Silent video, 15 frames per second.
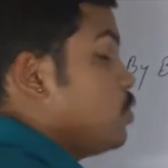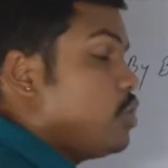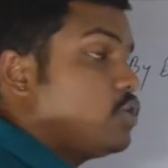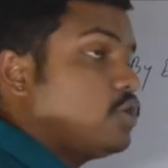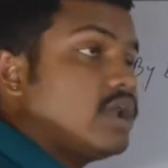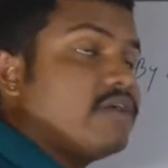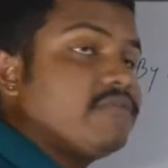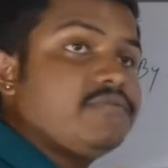
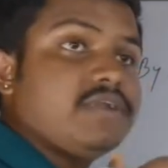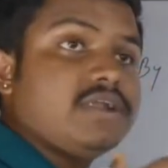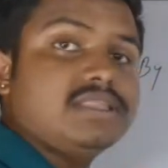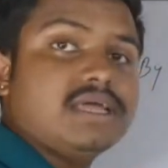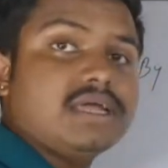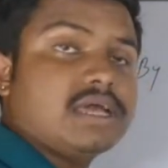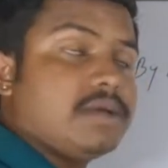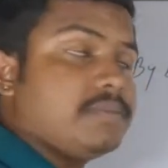on or after
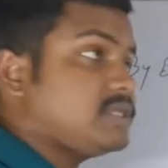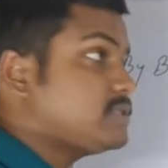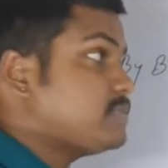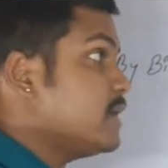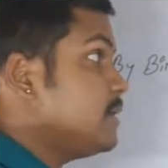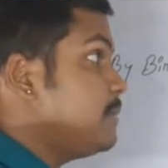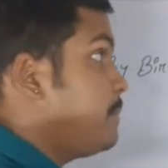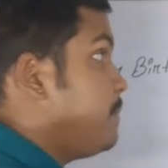the
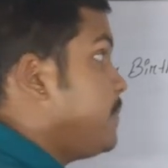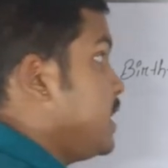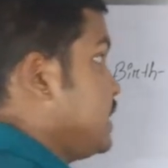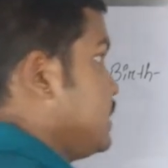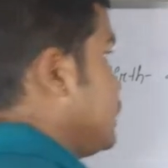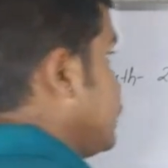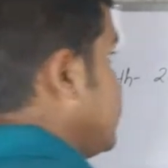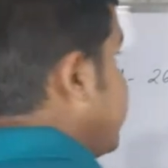commencement but